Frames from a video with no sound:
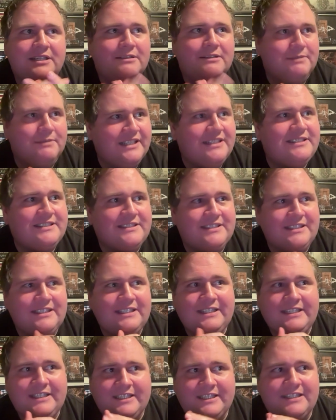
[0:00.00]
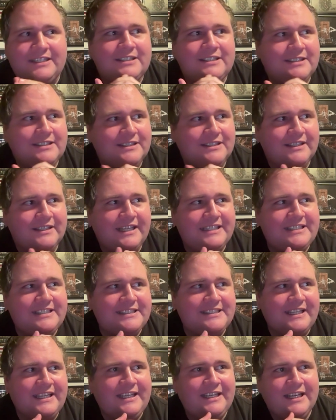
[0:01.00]
but let's see here. Let's
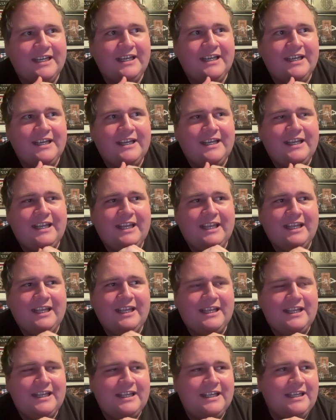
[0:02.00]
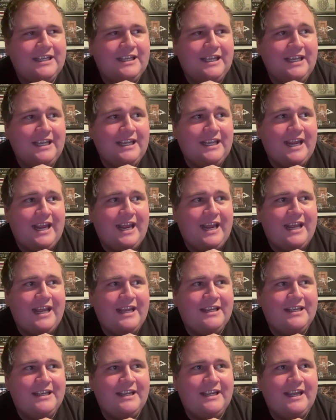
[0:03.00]
see. He
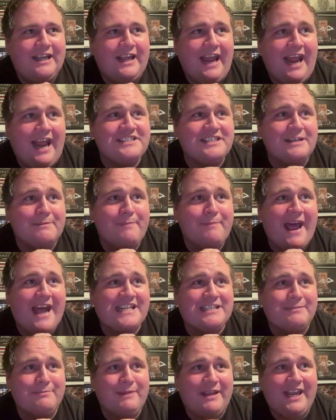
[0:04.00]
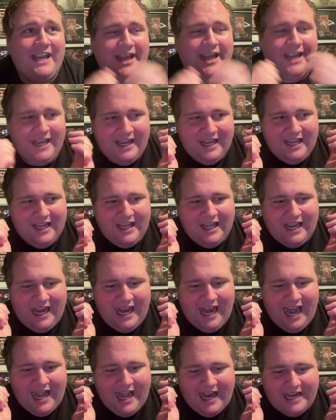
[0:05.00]
hands them back to me,
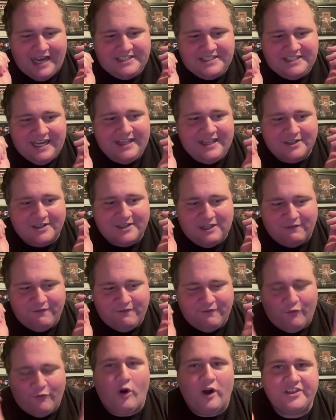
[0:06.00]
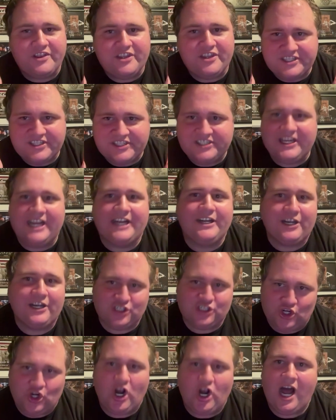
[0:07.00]
and I see there's a 4th
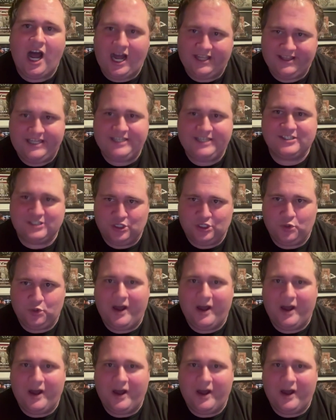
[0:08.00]
signature on these 2